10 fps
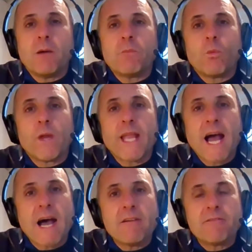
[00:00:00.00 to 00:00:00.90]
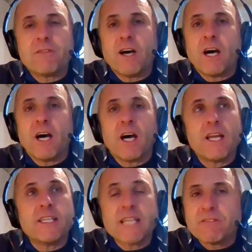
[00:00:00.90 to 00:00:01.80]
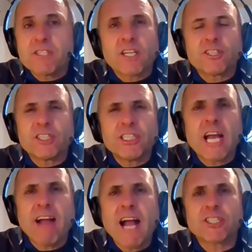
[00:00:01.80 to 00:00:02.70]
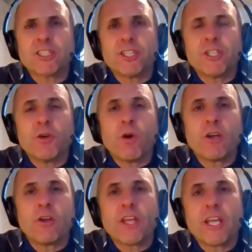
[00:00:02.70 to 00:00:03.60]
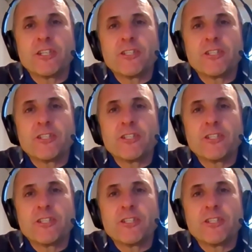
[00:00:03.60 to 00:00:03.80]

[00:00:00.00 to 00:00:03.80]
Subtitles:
We have endeavors such as Share Action, who are looking